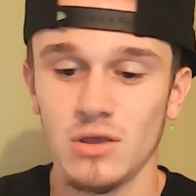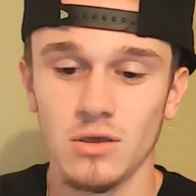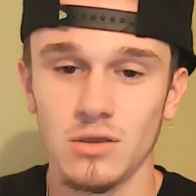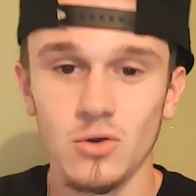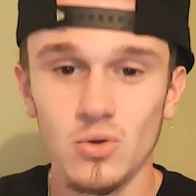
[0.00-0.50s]

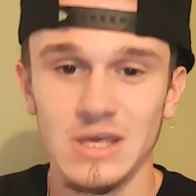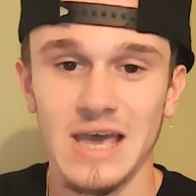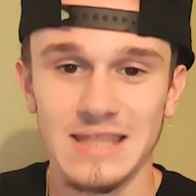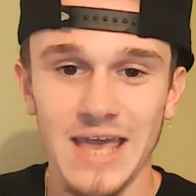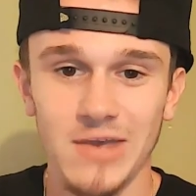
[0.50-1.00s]

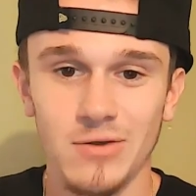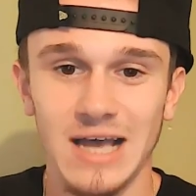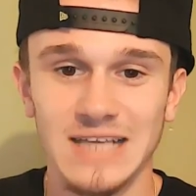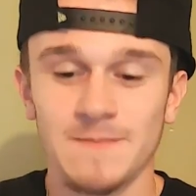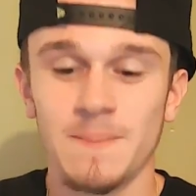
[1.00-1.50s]
UTSA, you
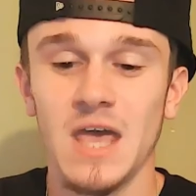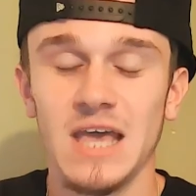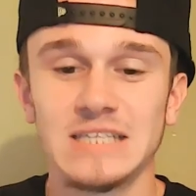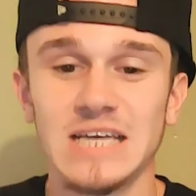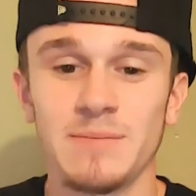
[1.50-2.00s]
guys,
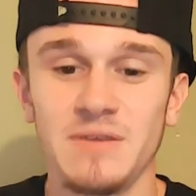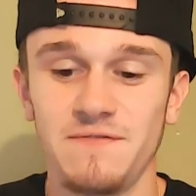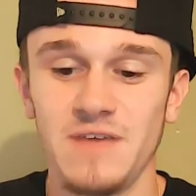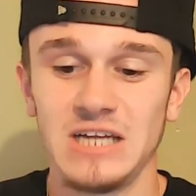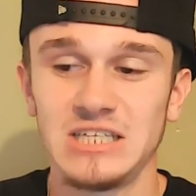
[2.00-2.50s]
is going to be
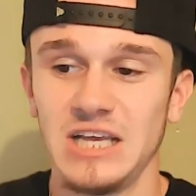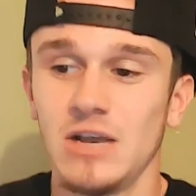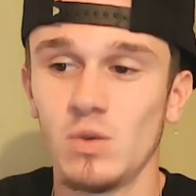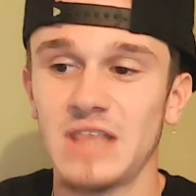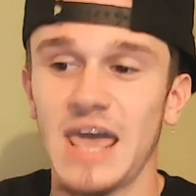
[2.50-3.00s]
finishing
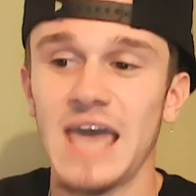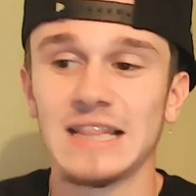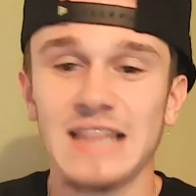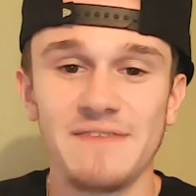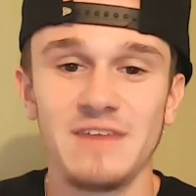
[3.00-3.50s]
with an
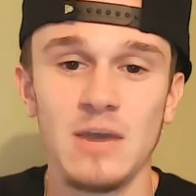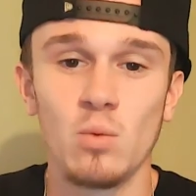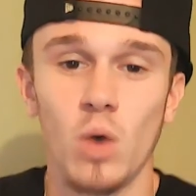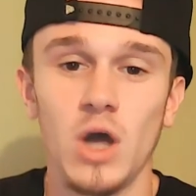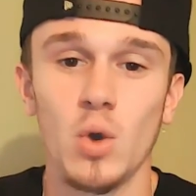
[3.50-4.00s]

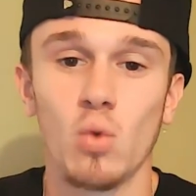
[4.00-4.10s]
11-1